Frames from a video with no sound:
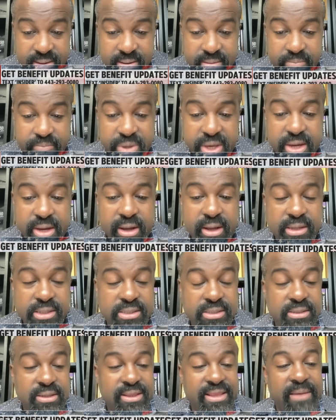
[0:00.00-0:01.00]

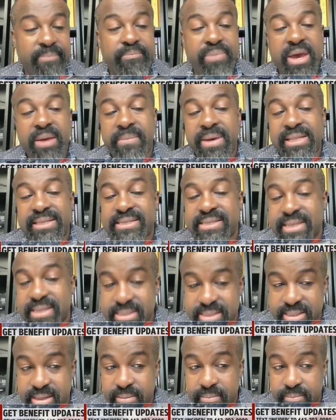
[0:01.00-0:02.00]
because the payment
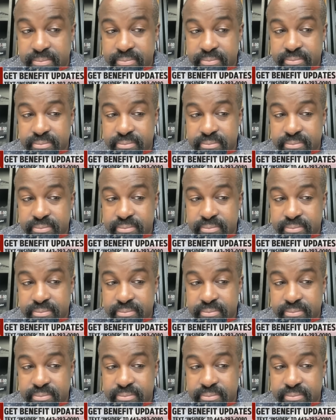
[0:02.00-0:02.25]
system